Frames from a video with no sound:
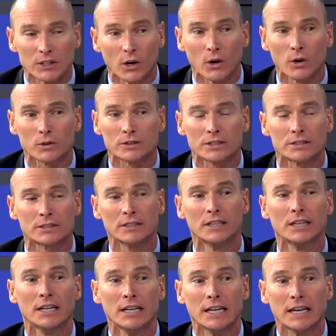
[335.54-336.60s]
adults,
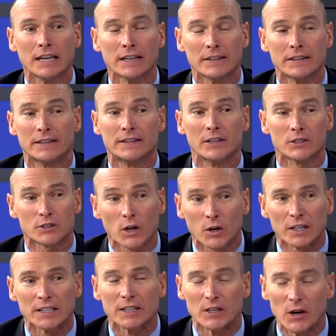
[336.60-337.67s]
and they're
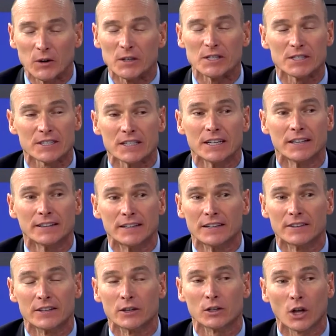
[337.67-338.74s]
starting to notice
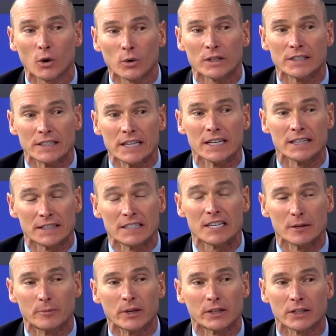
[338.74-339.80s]
that their lower teeth
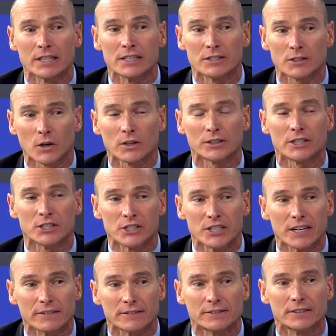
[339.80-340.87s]
typically start to
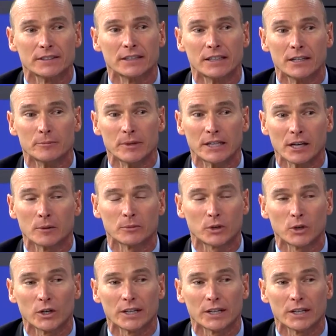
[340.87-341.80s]
shift and become crooked.